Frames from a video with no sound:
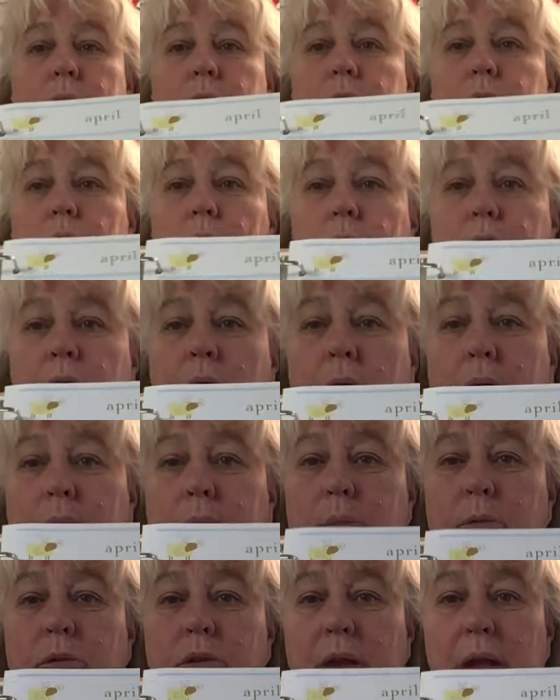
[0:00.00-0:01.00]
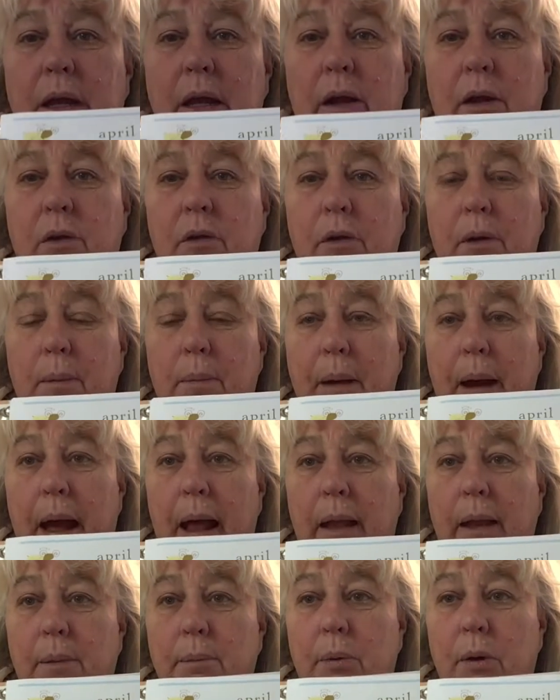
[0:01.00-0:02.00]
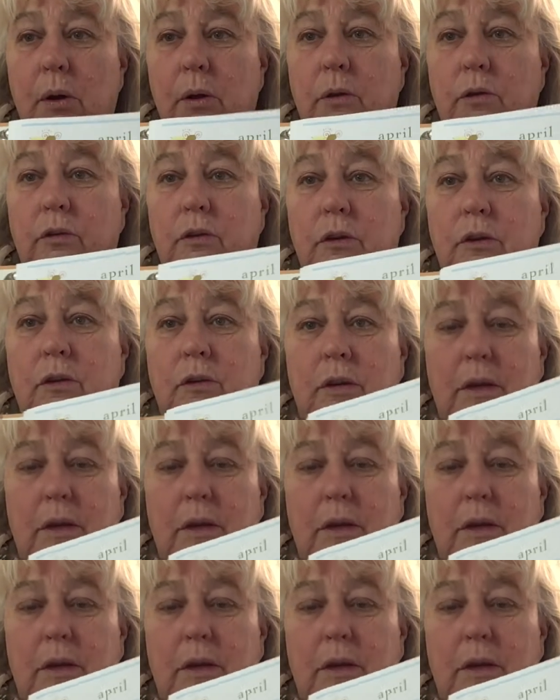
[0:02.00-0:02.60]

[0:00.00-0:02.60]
So I've got them sitting under a pile of books just